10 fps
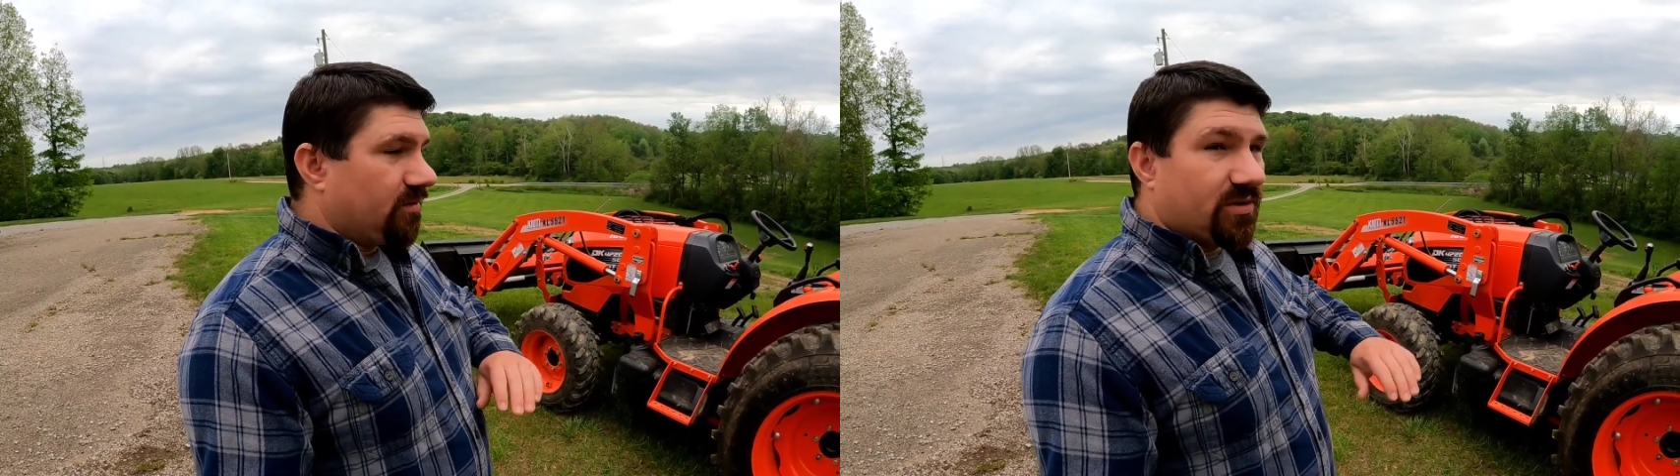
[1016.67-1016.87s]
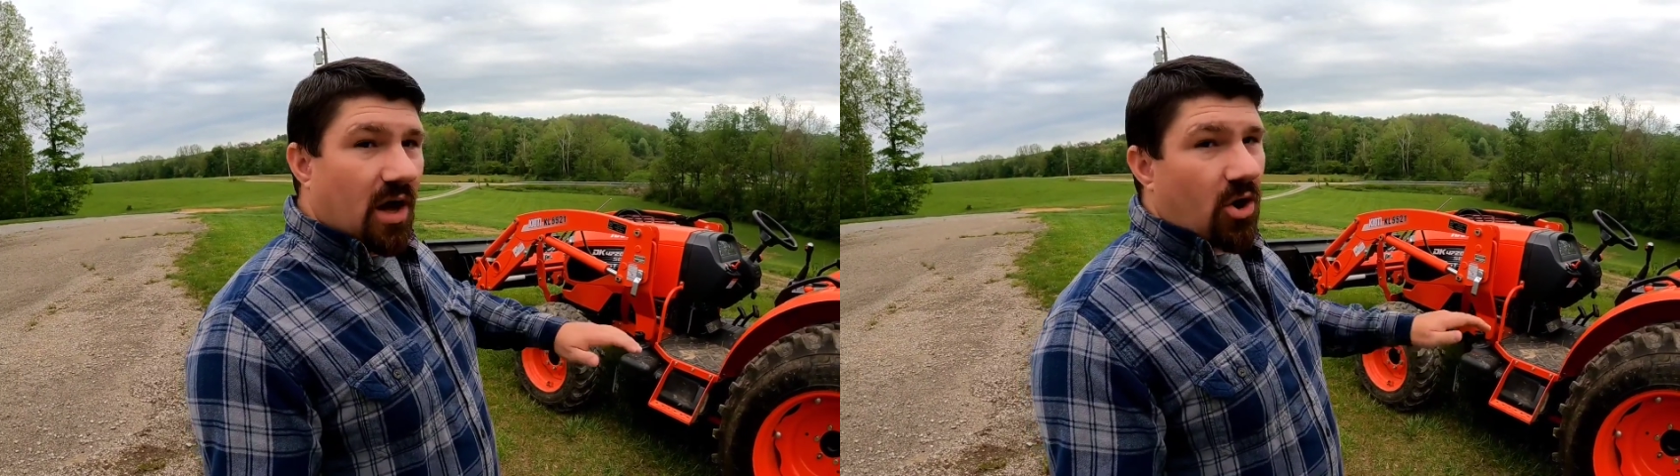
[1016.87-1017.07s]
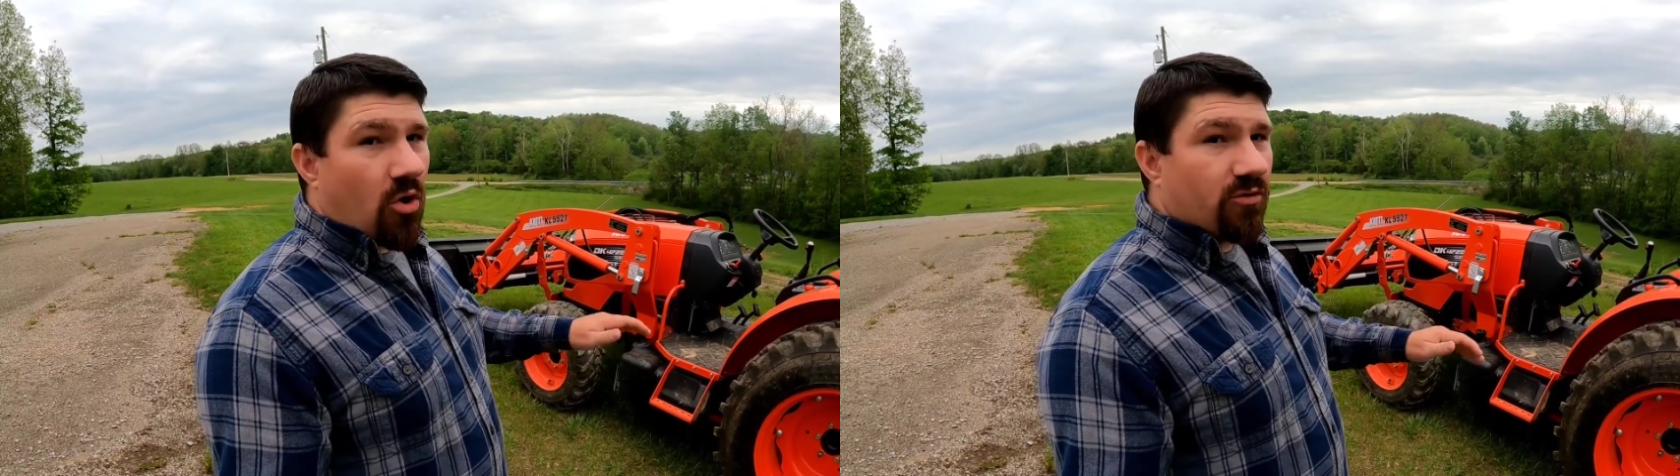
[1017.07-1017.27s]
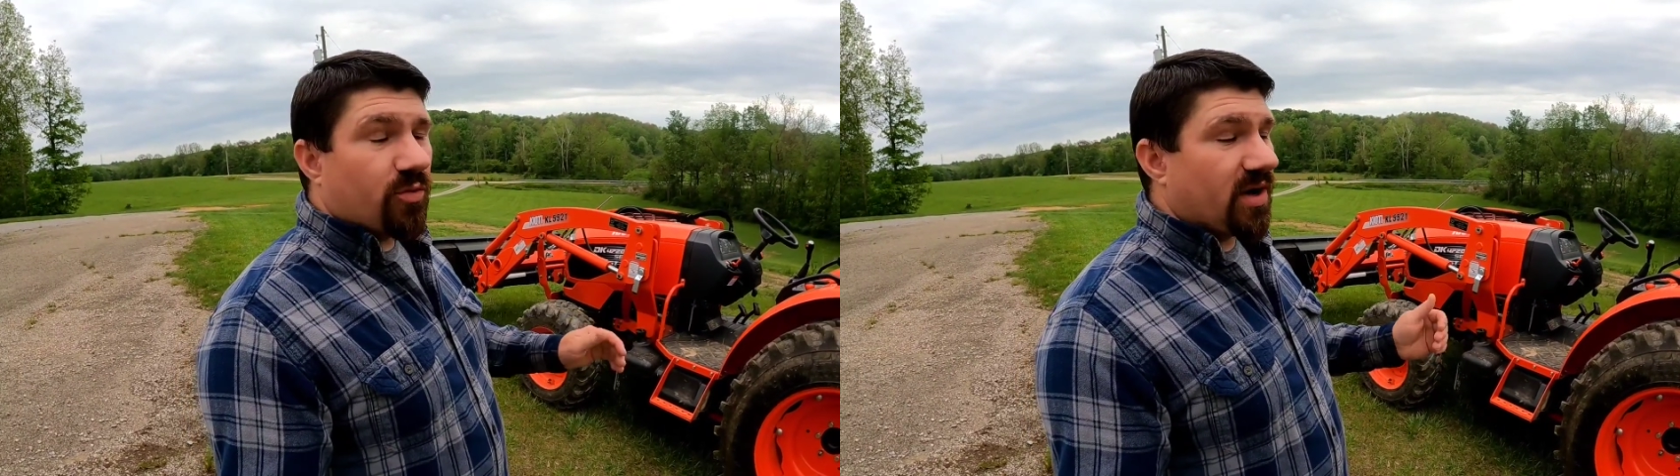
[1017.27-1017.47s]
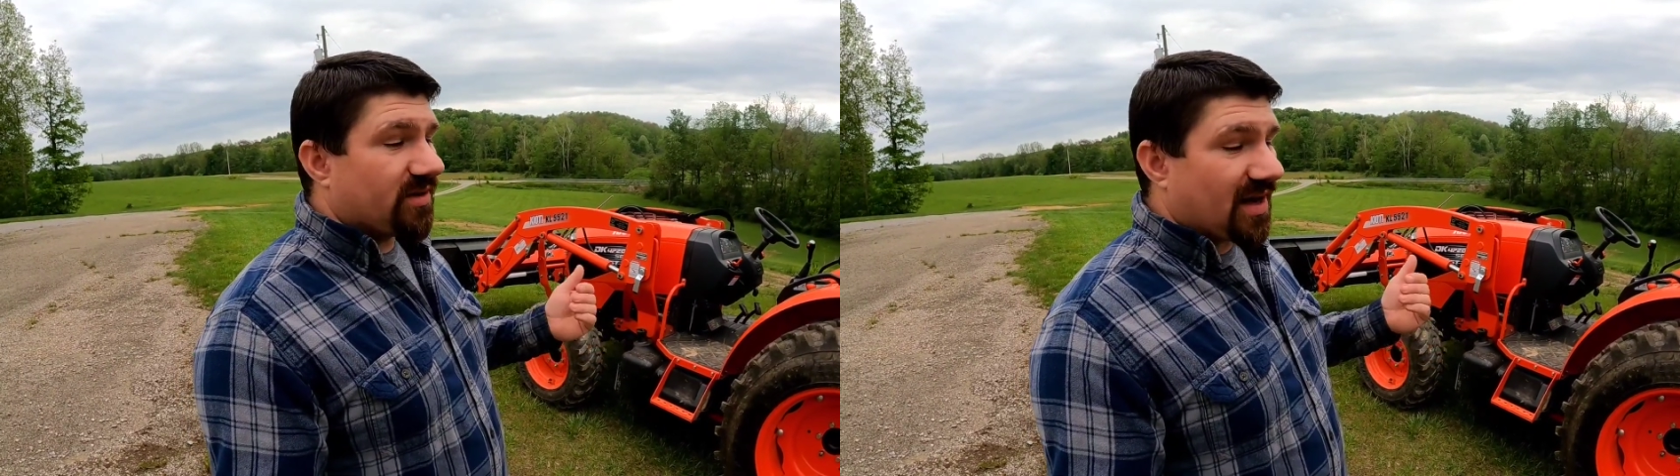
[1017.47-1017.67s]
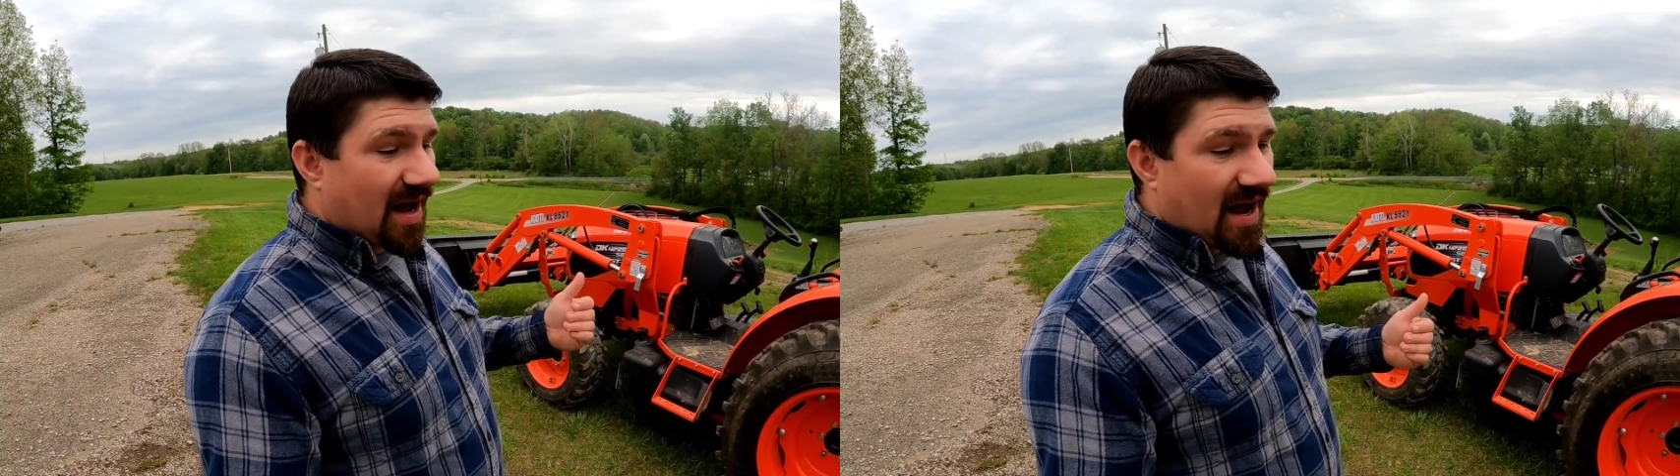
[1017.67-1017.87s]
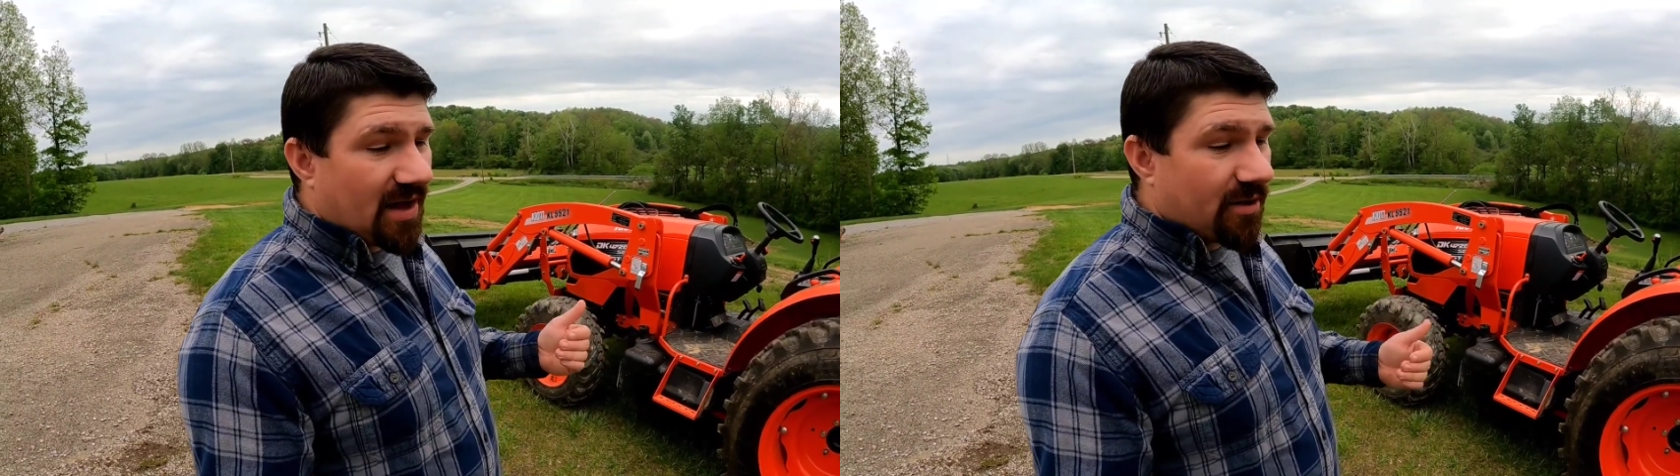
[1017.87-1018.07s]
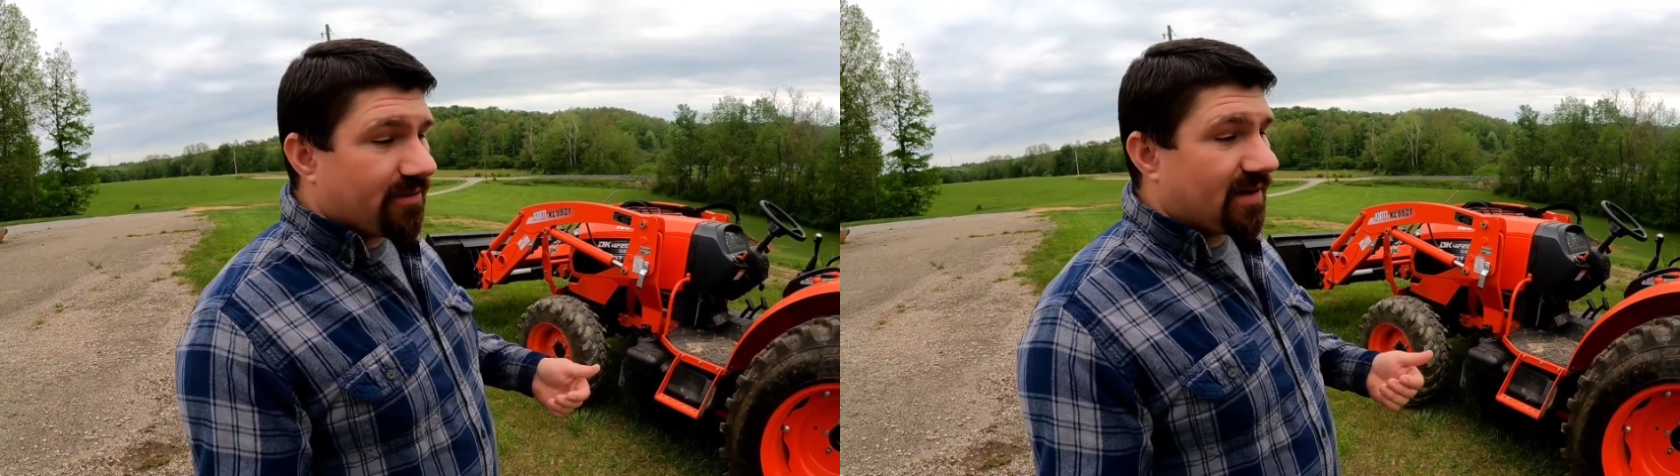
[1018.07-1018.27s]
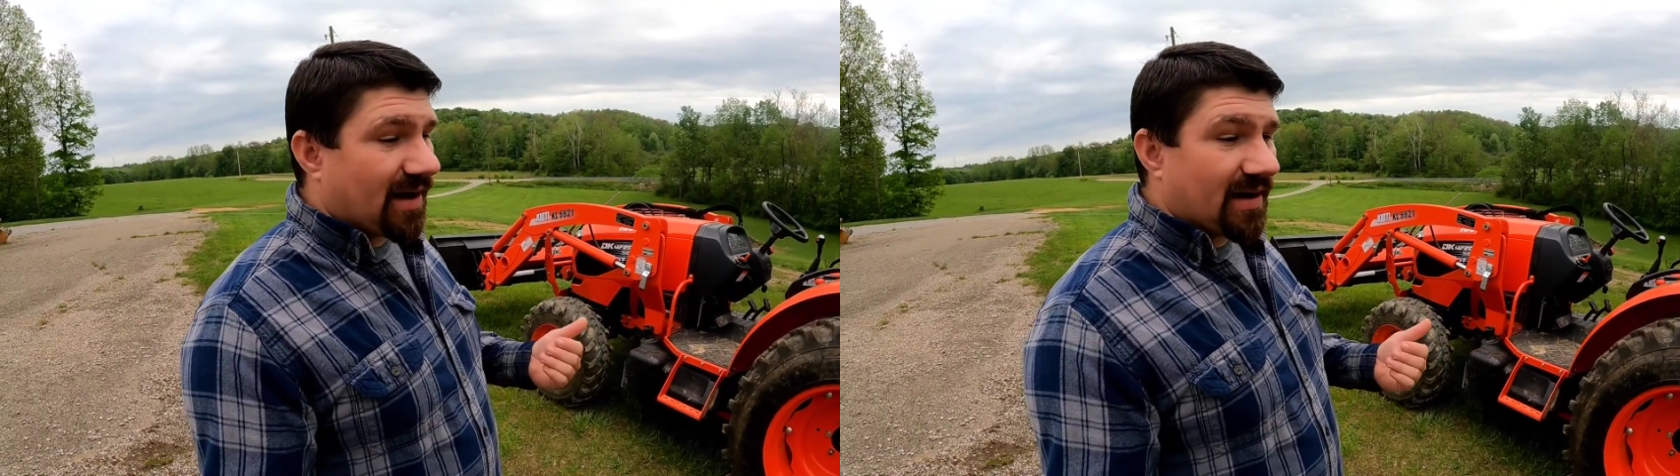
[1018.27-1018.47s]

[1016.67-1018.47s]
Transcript: Done over with, I own it,